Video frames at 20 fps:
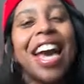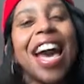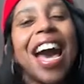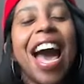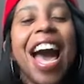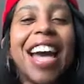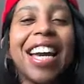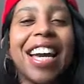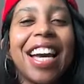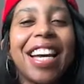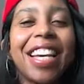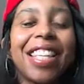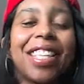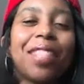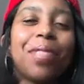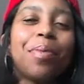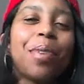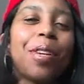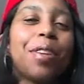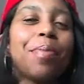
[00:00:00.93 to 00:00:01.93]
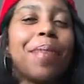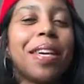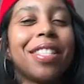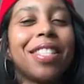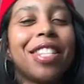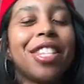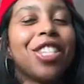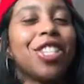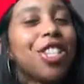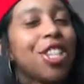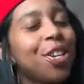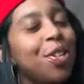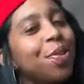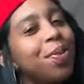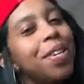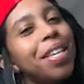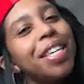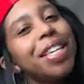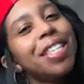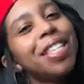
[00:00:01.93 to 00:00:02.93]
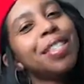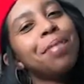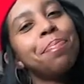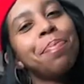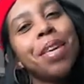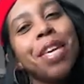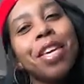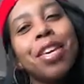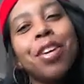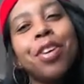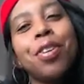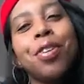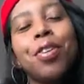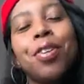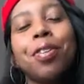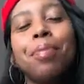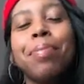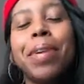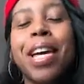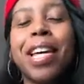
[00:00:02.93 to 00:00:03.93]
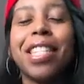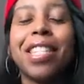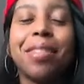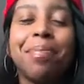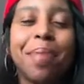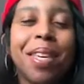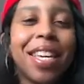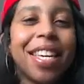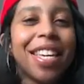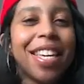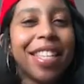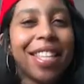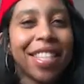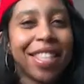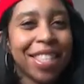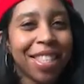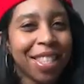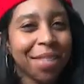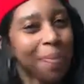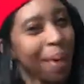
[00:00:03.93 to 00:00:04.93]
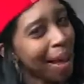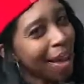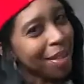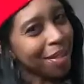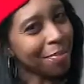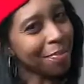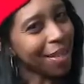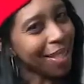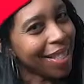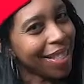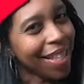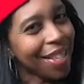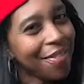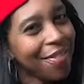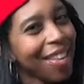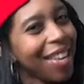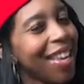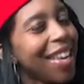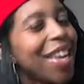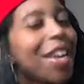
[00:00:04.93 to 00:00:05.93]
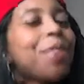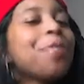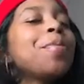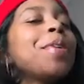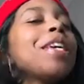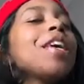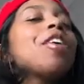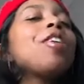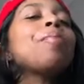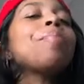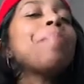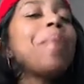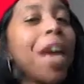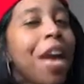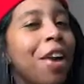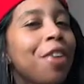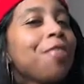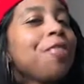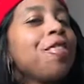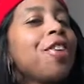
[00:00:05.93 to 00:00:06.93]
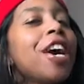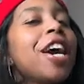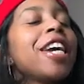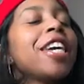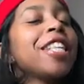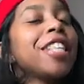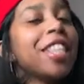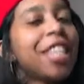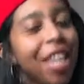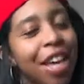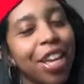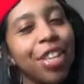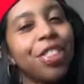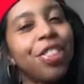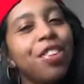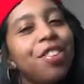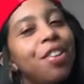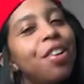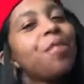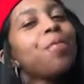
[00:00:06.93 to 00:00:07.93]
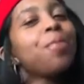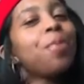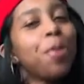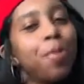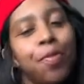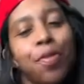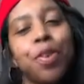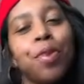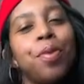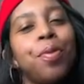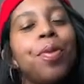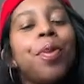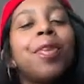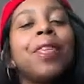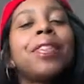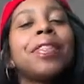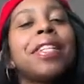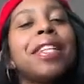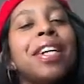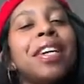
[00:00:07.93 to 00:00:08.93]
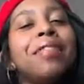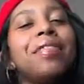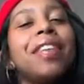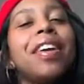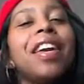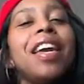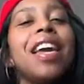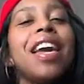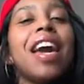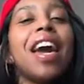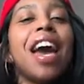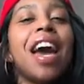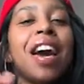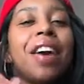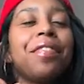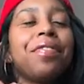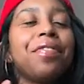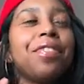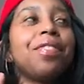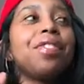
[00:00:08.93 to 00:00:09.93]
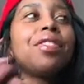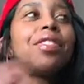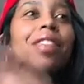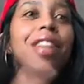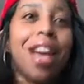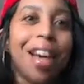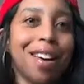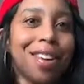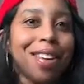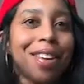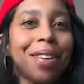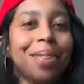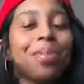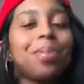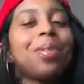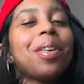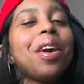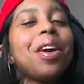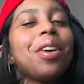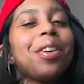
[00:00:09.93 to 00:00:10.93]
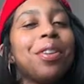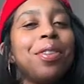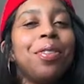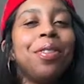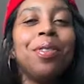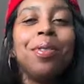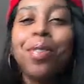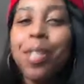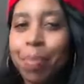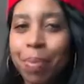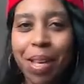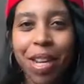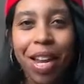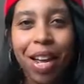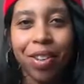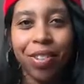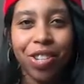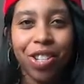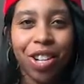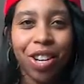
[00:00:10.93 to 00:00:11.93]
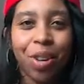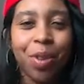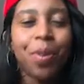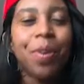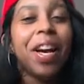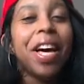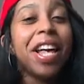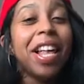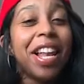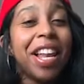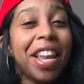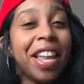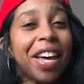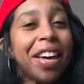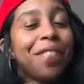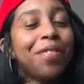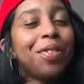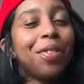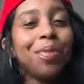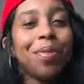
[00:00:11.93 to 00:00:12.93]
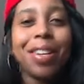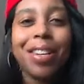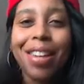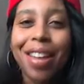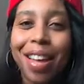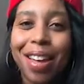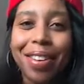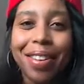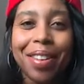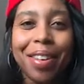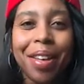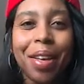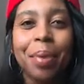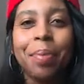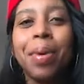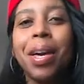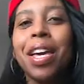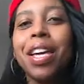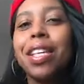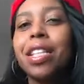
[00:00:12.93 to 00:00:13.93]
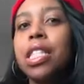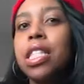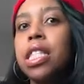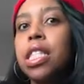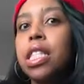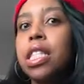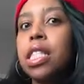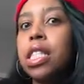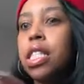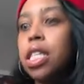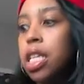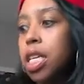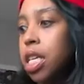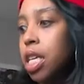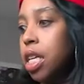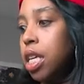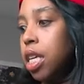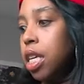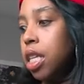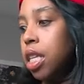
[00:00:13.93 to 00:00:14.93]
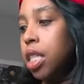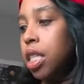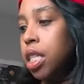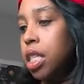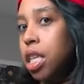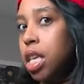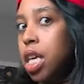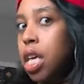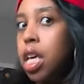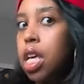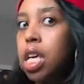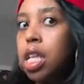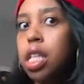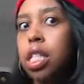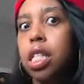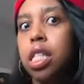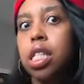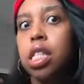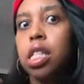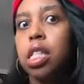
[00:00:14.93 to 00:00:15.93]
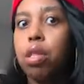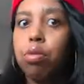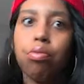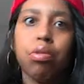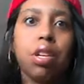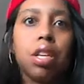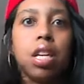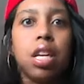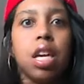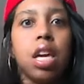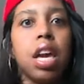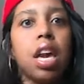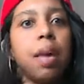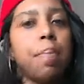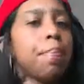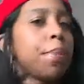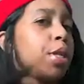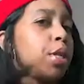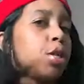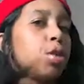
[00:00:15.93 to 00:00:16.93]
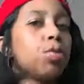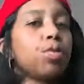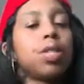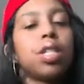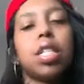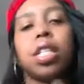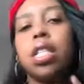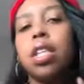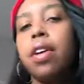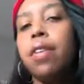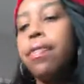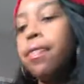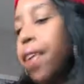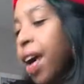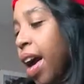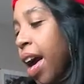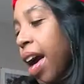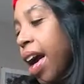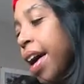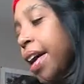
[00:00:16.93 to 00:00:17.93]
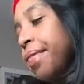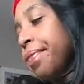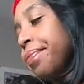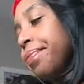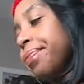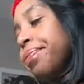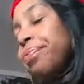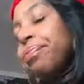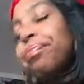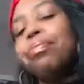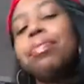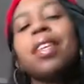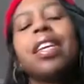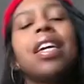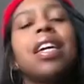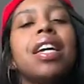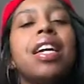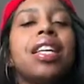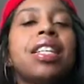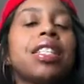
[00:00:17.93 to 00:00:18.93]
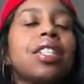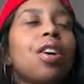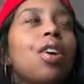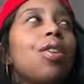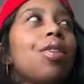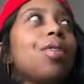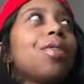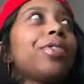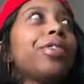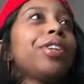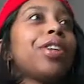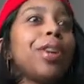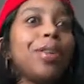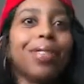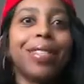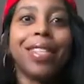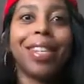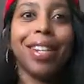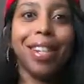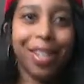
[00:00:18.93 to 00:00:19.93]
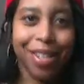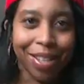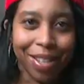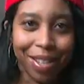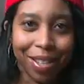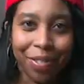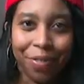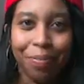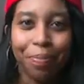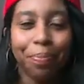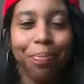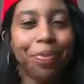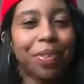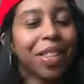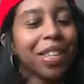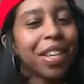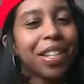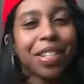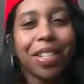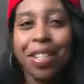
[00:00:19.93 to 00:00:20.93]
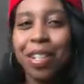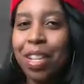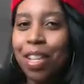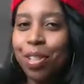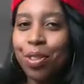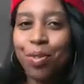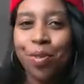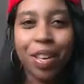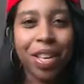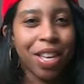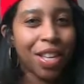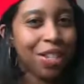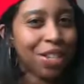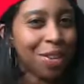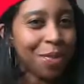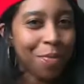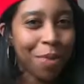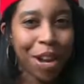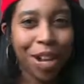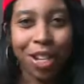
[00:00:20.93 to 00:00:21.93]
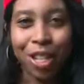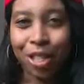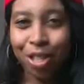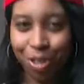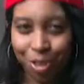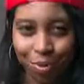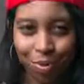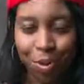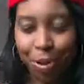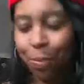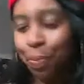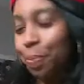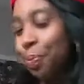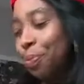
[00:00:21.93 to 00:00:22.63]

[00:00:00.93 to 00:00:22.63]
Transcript: Hi guys, welcome back to the channel. It is me, your girl Baz-B, and this is Baz-B TV, and we are back for another review on Love After Lockup's new spin-off show, Love During Lockup, Season 3, Episode 65. It's called Lost in Love. So let's go ahead and jump right into it.